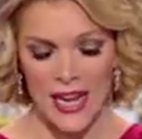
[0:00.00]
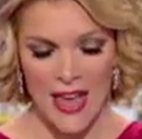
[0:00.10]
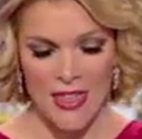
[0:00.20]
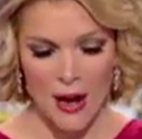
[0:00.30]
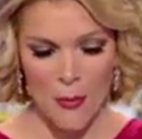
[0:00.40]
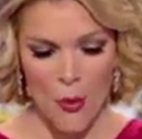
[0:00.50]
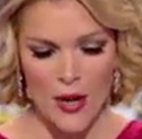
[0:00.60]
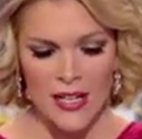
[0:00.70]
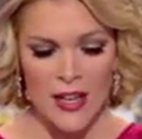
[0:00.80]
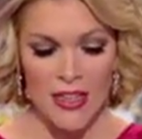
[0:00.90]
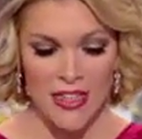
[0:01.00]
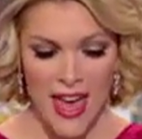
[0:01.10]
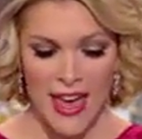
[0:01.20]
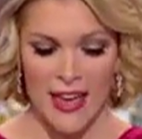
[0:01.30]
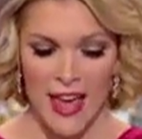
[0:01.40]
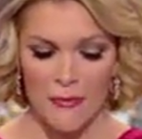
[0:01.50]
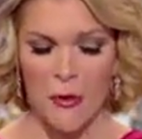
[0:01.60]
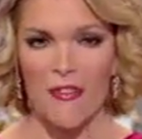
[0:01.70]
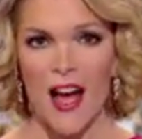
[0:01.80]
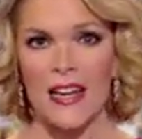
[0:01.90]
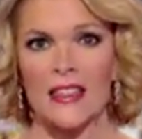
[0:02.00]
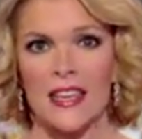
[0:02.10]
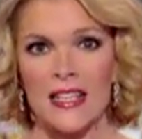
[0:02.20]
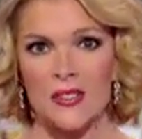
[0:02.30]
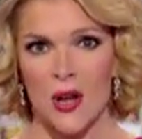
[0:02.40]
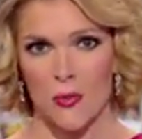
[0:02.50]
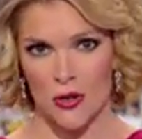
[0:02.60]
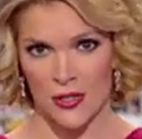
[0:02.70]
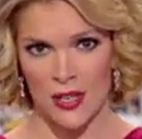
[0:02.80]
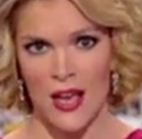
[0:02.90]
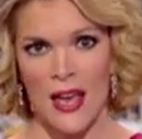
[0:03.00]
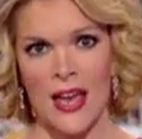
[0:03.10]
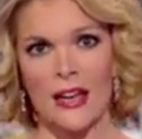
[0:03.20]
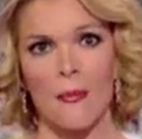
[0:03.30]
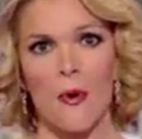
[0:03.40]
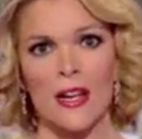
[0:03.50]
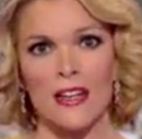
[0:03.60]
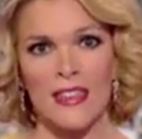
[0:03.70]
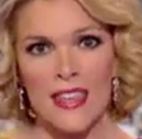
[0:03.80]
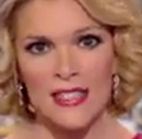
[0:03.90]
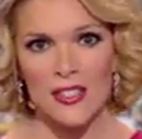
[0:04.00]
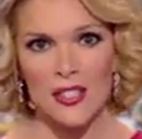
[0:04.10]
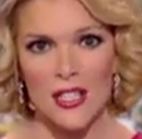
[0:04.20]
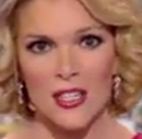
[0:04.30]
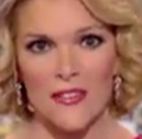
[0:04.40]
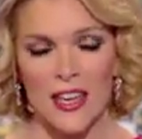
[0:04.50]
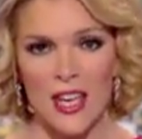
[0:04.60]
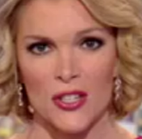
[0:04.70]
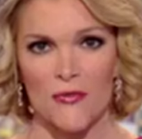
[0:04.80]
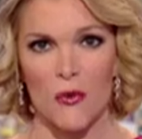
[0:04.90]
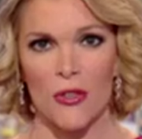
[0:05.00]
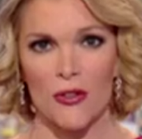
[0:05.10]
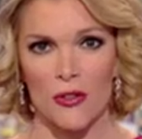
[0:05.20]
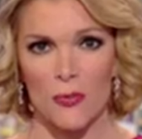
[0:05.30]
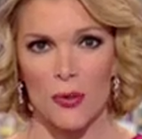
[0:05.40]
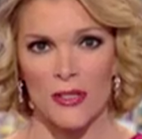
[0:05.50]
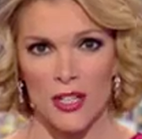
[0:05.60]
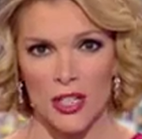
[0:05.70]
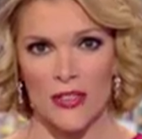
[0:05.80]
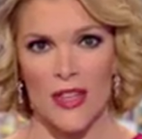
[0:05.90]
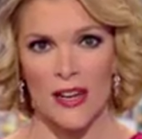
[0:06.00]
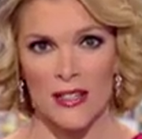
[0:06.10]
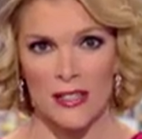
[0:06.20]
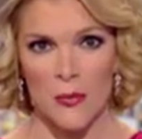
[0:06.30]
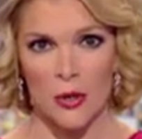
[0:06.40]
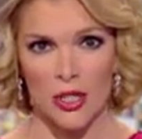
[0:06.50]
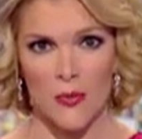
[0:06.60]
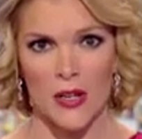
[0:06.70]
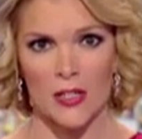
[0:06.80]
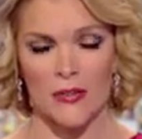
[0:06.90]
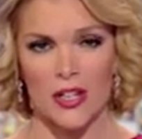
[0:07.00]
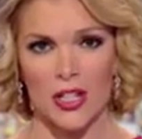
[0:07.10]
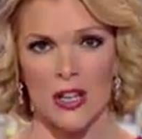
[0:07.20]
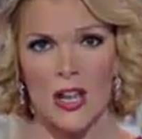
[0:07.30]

and they had provided these numbers and are pointing to this as justification for their new position that it is the Bush administration